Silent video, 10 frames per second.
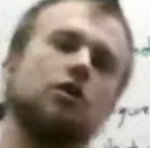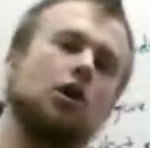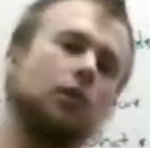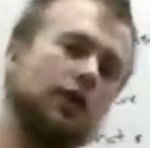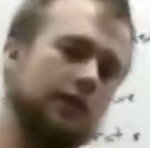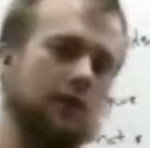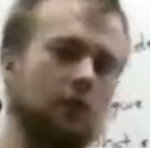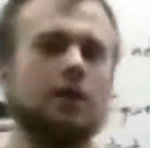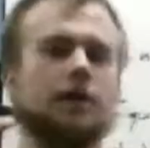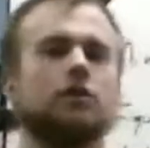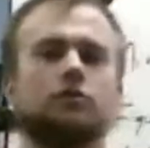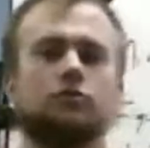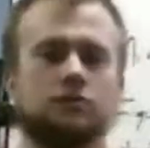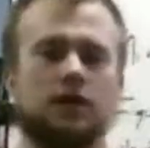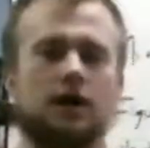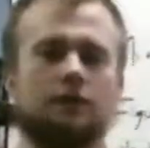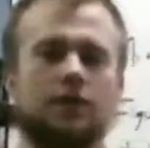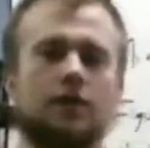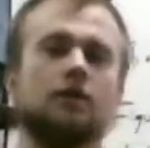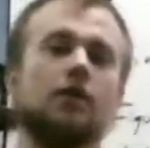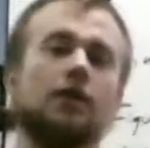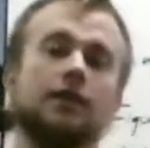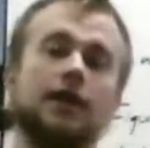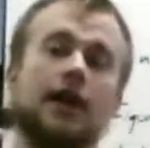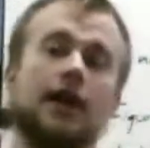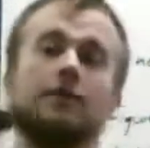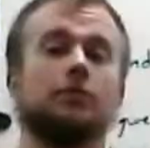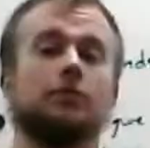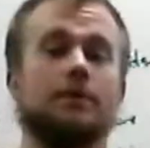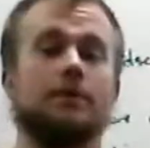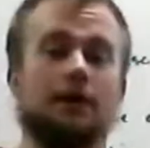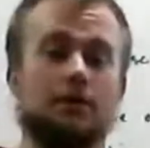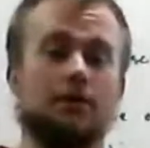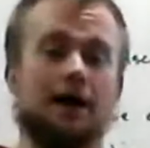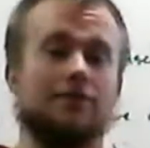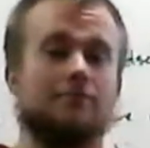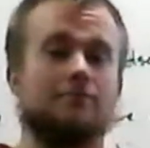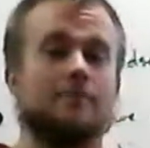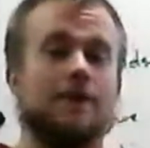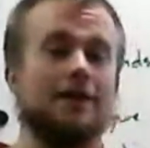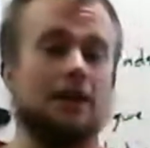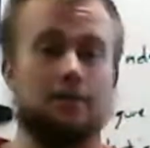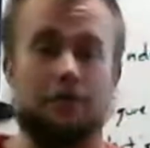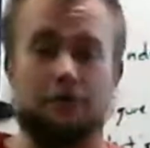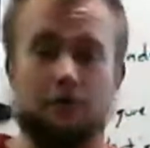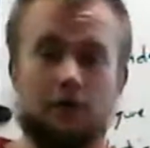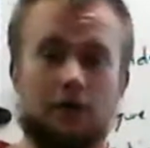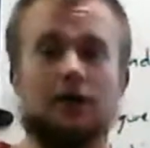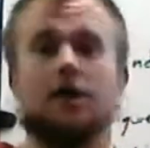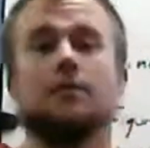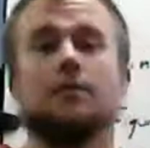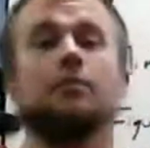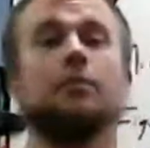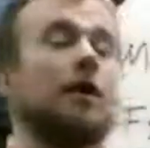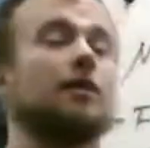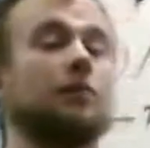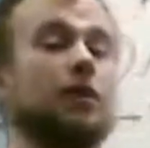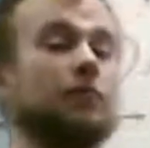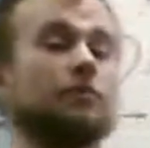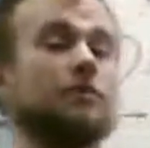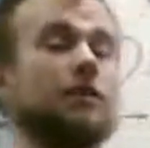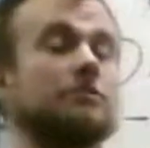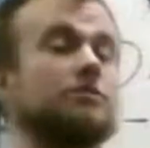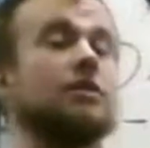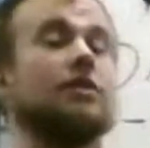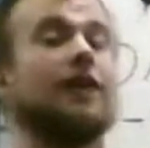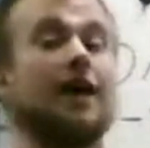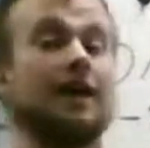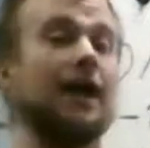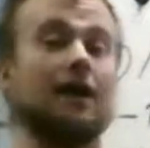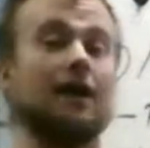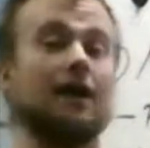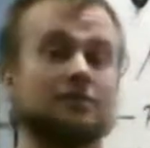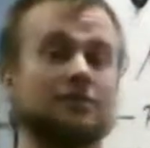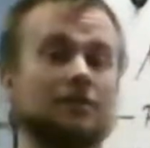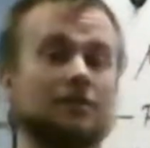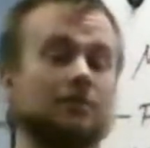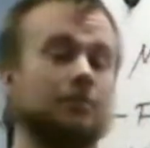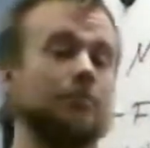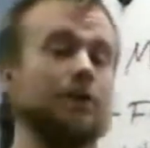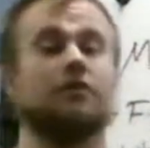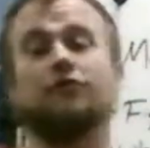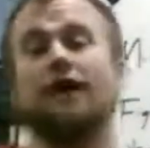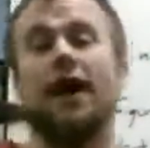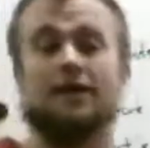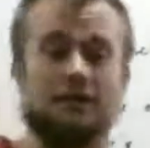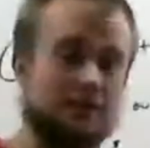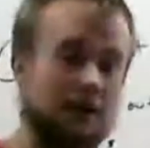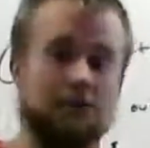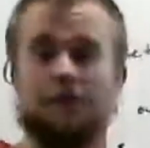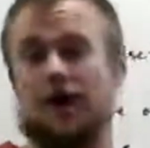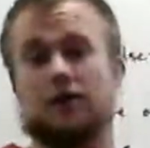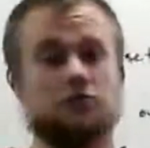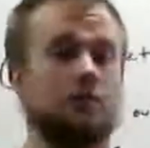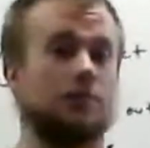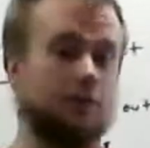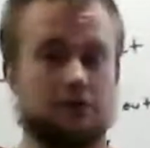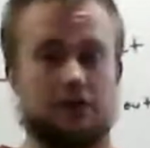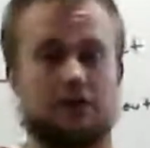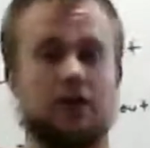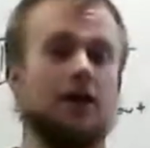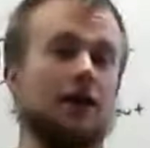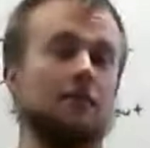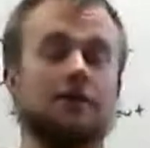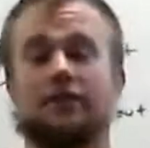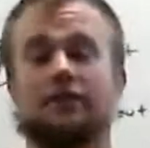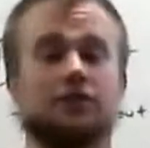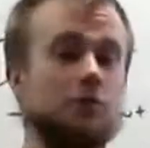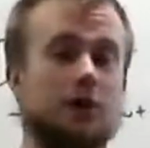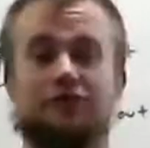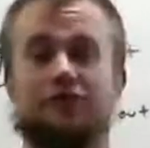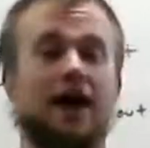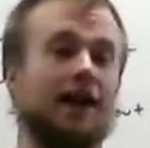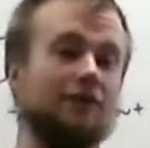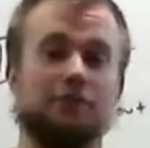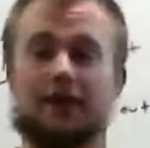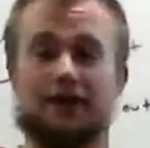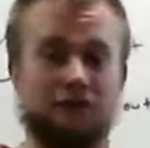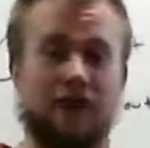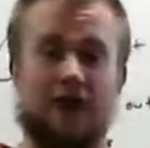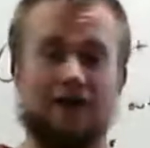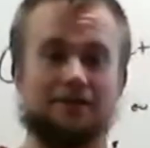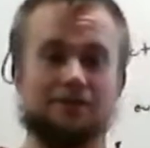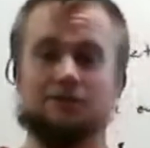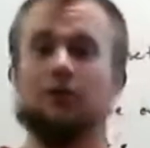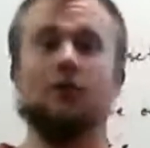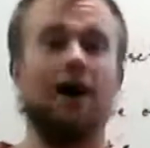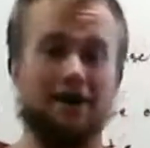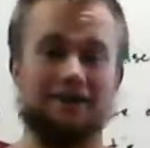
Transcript: knowing that we can do stuff, knowing that, hey, we might have messed up before, but that doesn't define us. Being fat does not define you as a person. It means you have fat. Everybody has fat. So what?